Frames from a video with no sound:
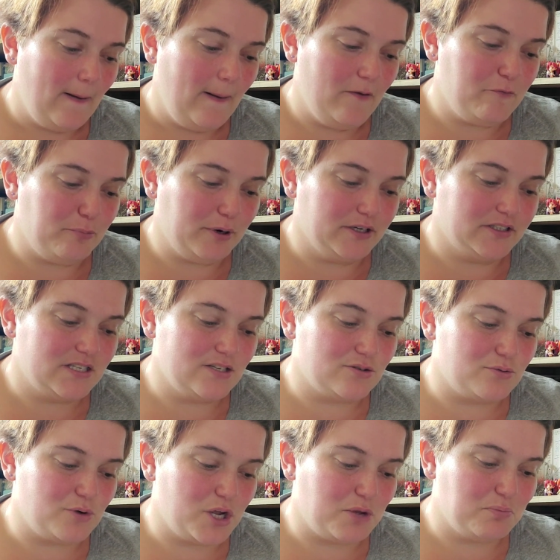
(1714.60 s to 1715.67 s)
of Percy's
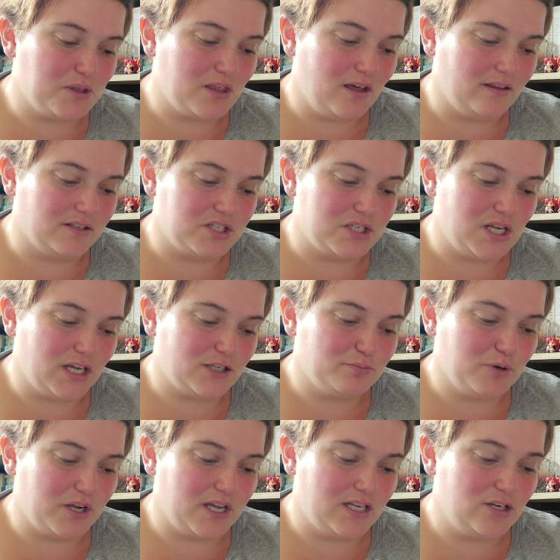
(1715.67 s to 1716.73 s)
Greek mythology
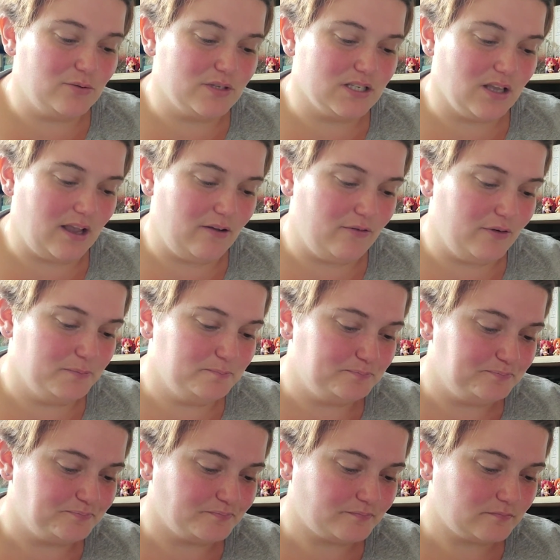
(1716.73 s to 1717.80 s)
textbook into his life.
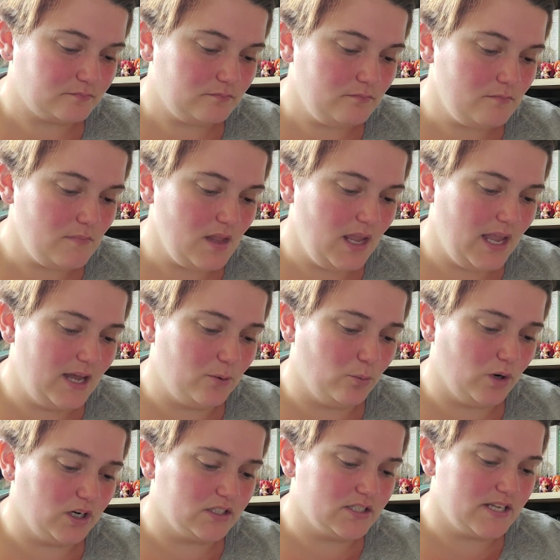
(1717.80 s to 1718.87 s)
And
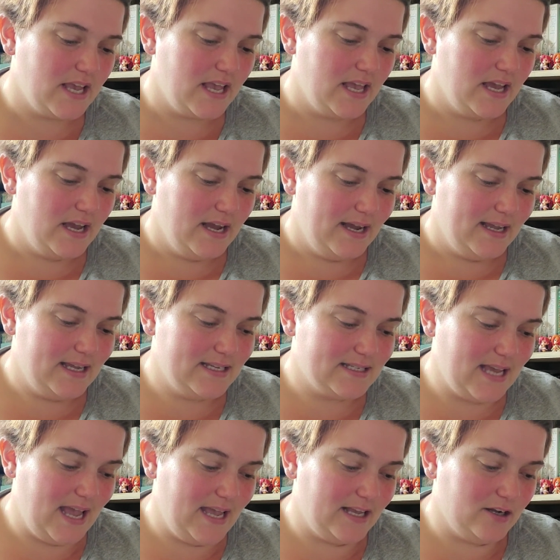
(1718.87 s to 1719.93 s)
worse, he's
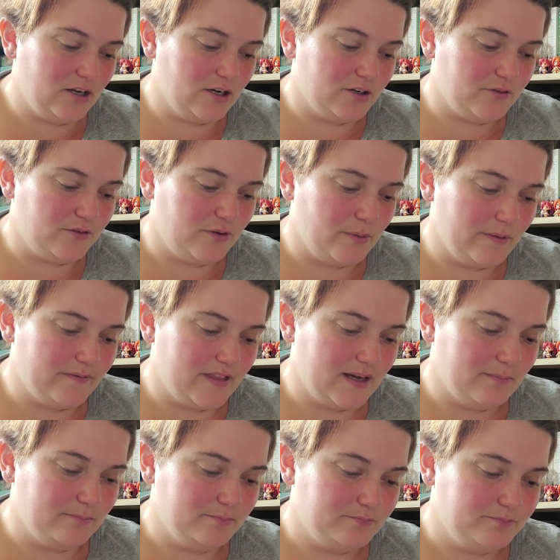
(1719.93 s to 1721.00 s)
angered a few of
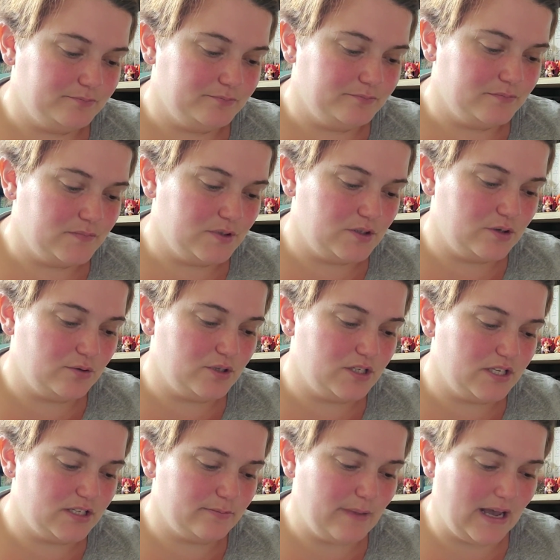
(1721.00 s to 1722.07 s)
them.
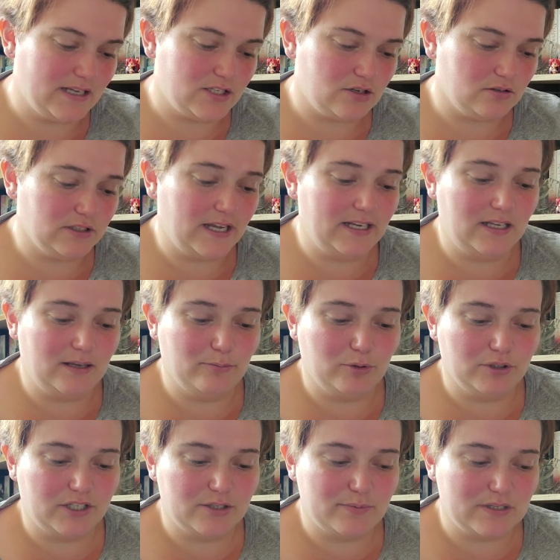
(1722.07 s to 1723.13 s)
Zeus's master lightning
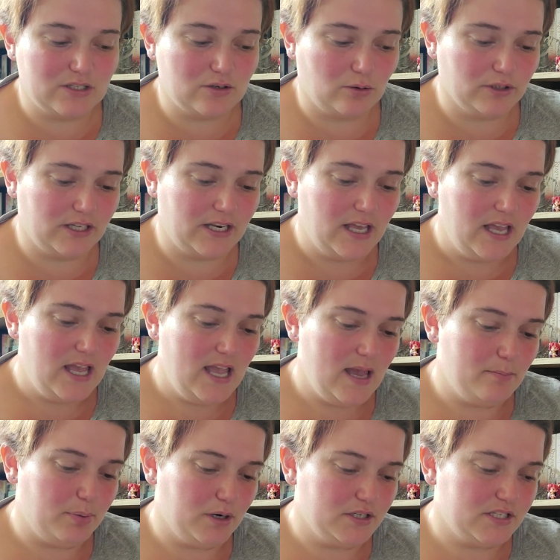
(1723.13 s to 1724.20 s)
bolt has been stolen,
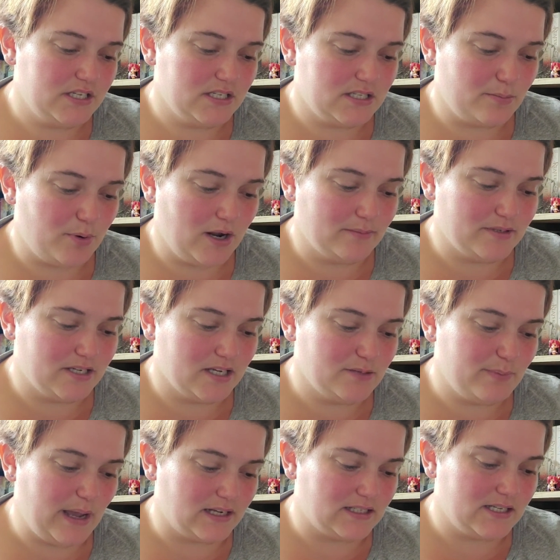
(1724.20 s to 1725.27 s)
and Percy is the prime
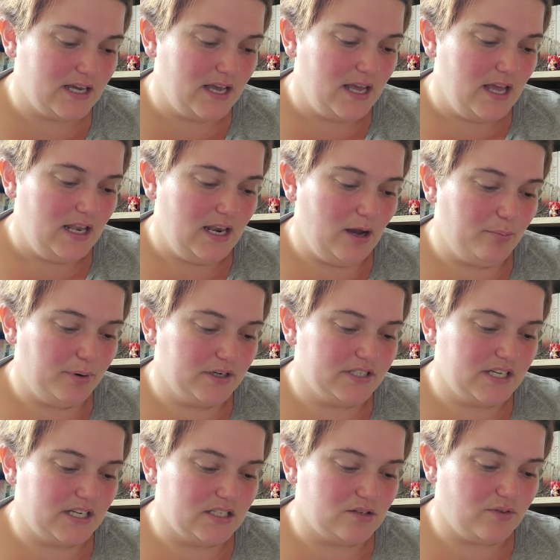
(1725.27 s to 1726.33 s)
suspect. Now
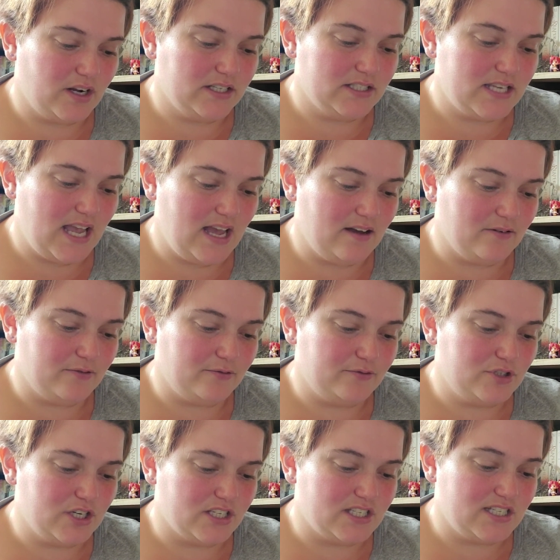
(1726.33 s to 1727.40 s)
Percy and his friends have
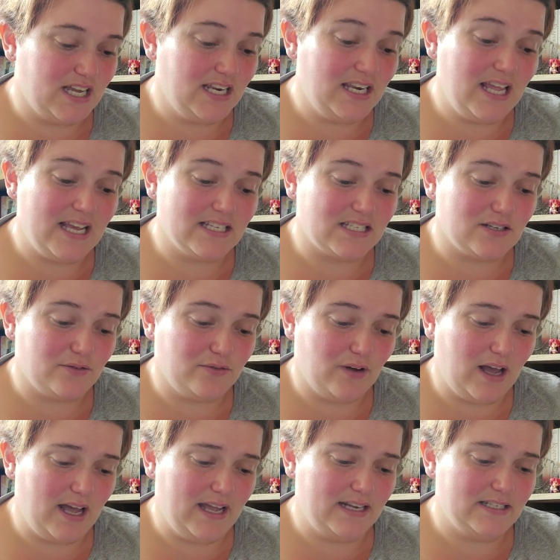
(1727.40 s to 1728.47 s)
just 10 days to
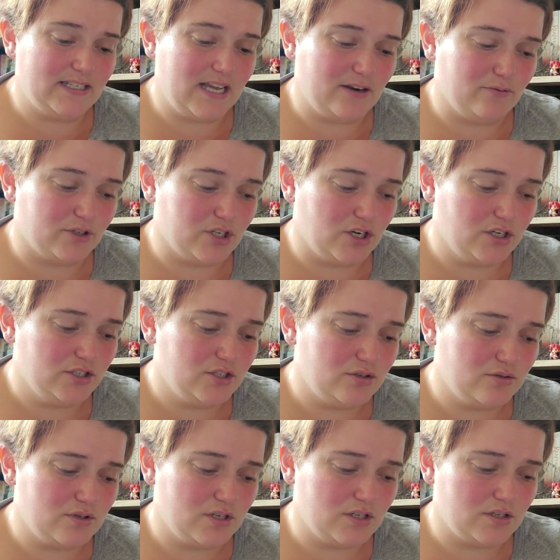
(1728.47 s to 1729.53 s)
find and return
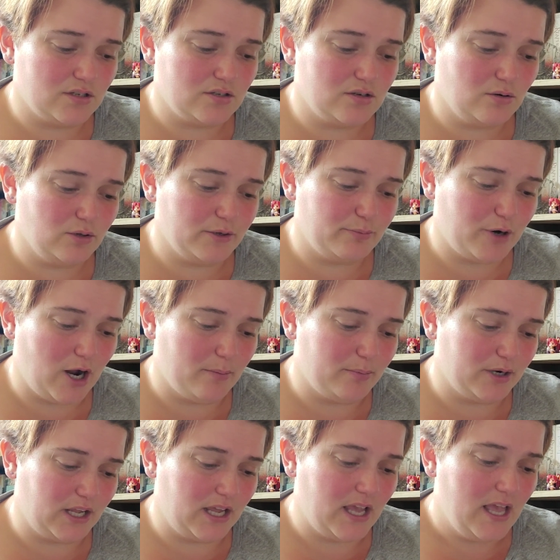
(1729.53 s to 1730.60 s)
Zeus's stolen
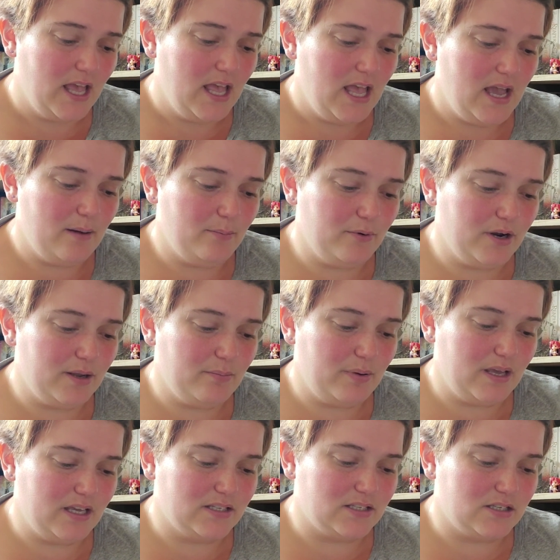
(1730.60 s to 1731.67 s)
property and bring
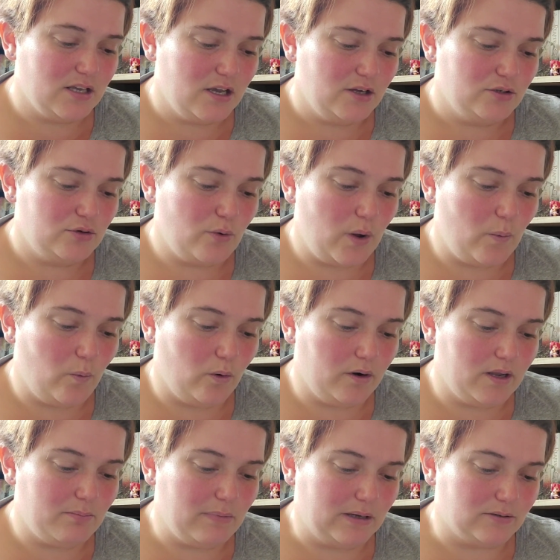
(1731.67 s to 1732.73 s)
peace to a
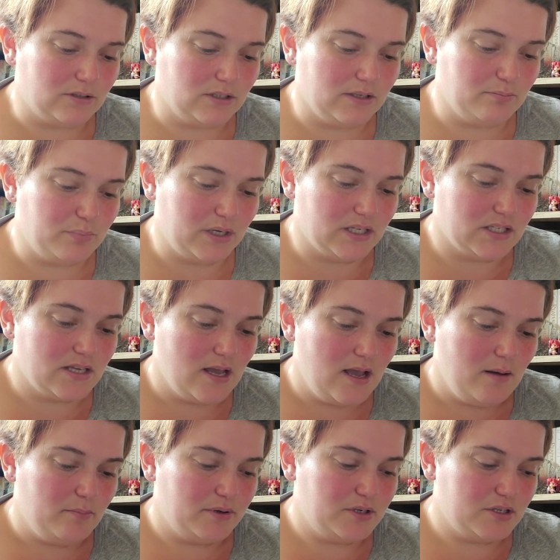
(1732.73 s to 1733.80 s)
warring Mount Olympus.
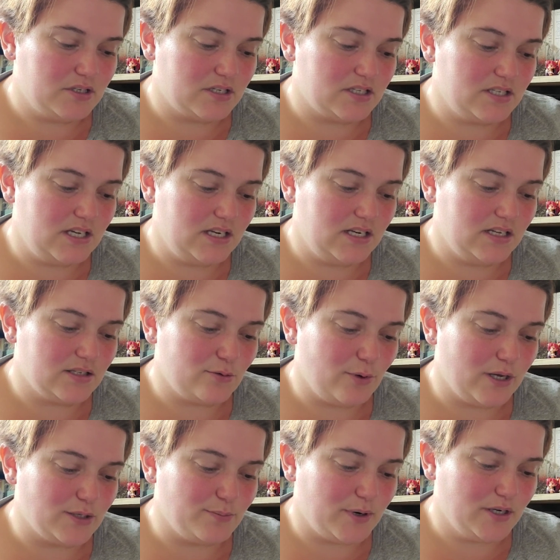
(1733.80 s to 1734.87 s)
But to succeed in his
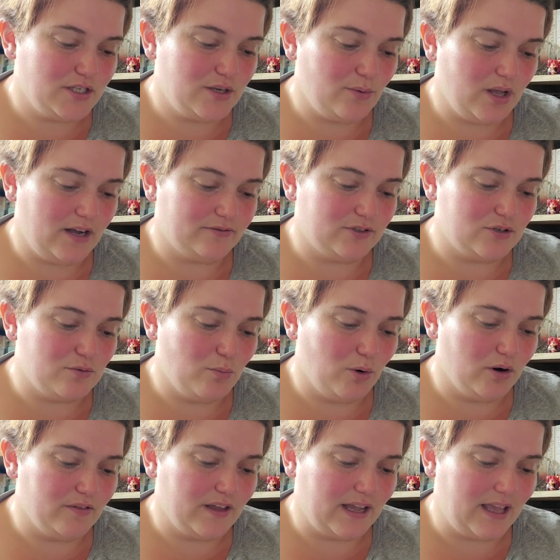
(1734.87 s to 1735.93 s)
quest, Percy will have to do
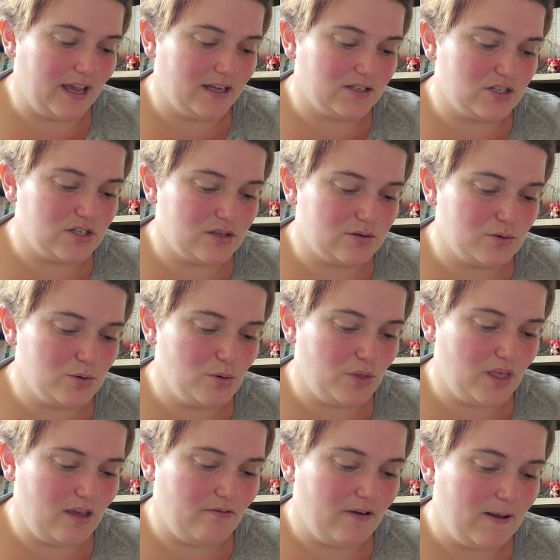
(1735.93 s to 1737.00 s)
more than catch the true
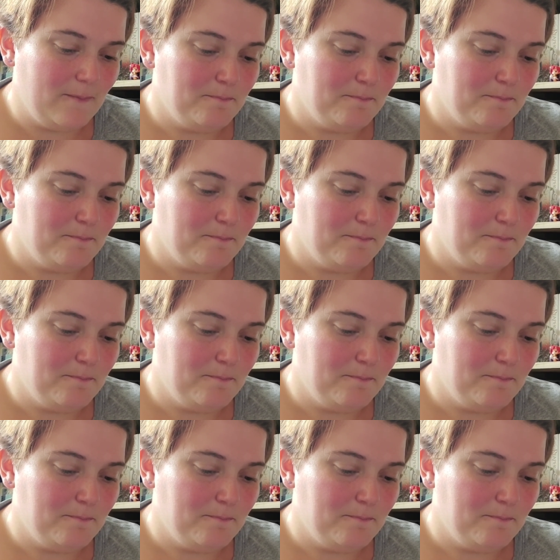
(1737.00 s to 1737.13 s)
thief.